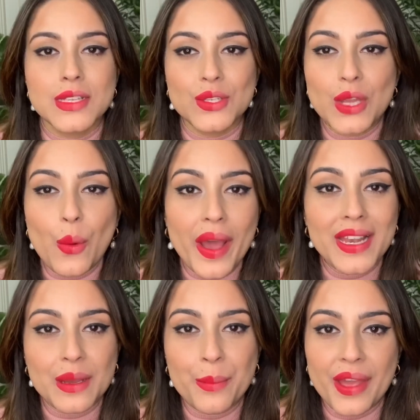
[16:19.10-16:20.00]
So now
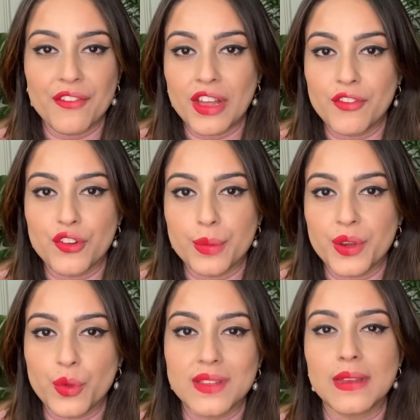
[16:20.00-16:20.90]
I'll compare Velvet
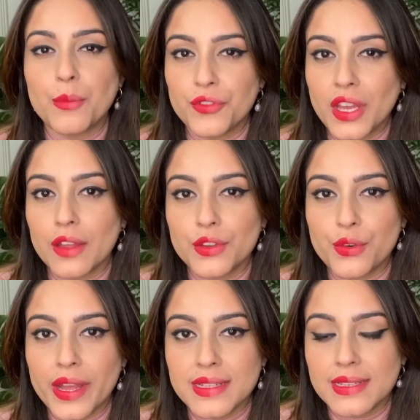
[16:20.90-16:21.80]
Ribbon with some of the
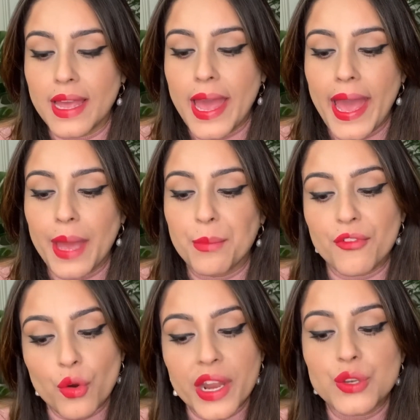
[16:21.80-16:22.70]
other reds.
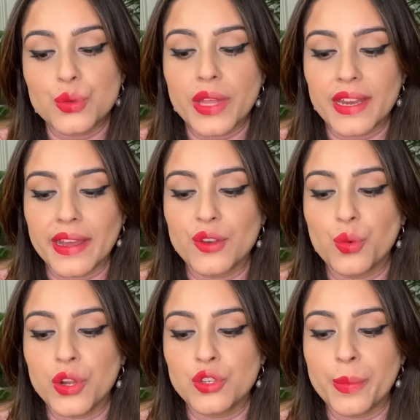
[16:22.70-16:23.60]
Before I do that, I
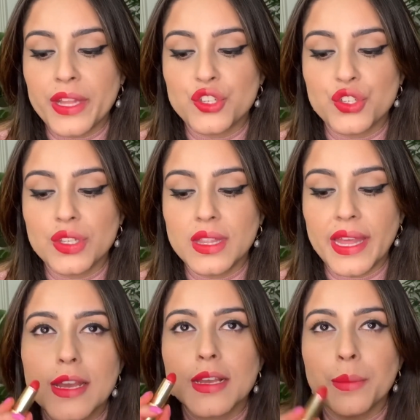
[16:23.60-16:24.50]
do want to
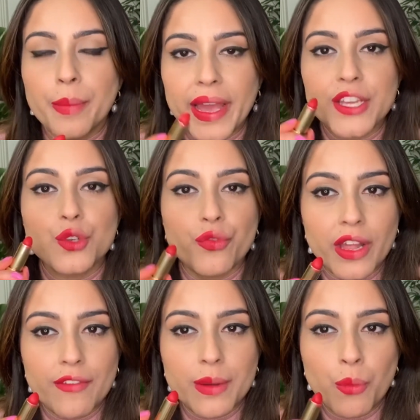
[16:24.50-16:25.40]
mention, compared to
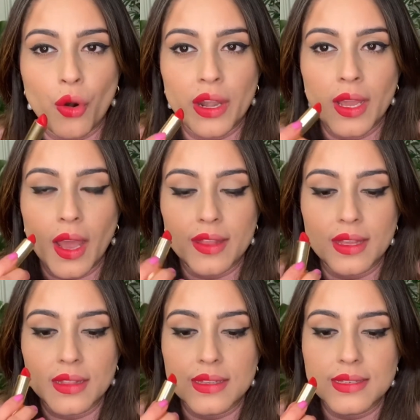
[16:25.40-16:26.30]
Velvet Morning, I
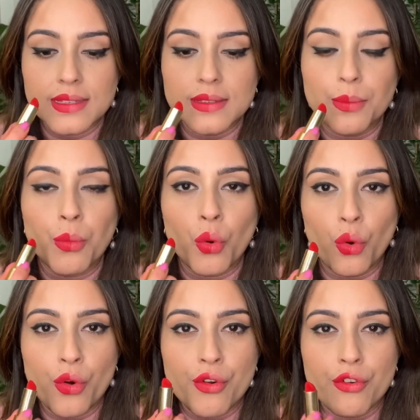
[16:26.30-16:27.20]
think this is
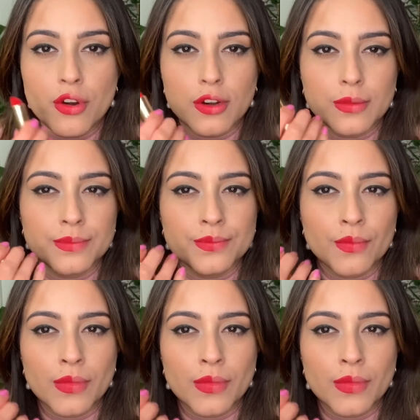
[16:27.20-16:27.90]
more